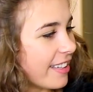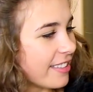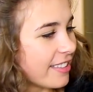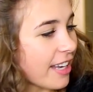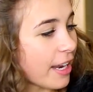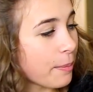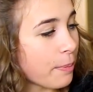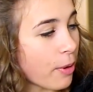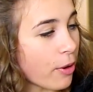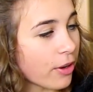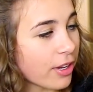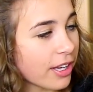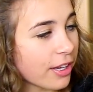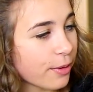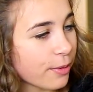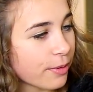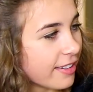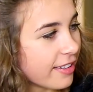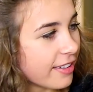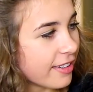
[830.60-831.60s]
Did I poke you?
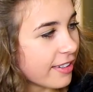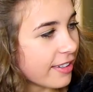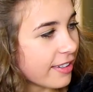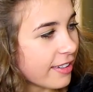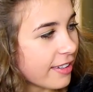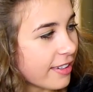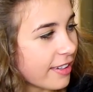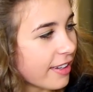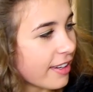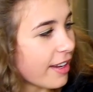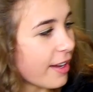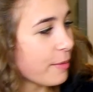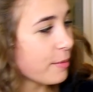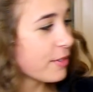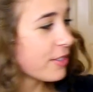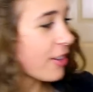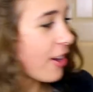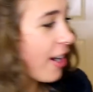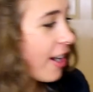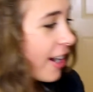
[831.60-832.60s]
Yeah. I'm
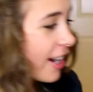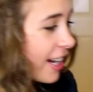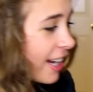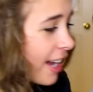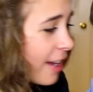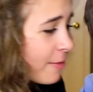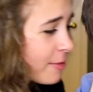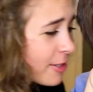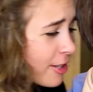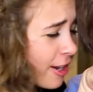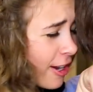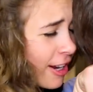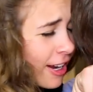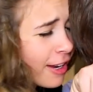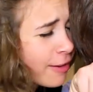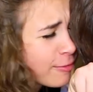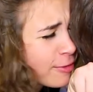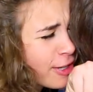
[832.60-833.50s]
sorry, I'm sorry, I'm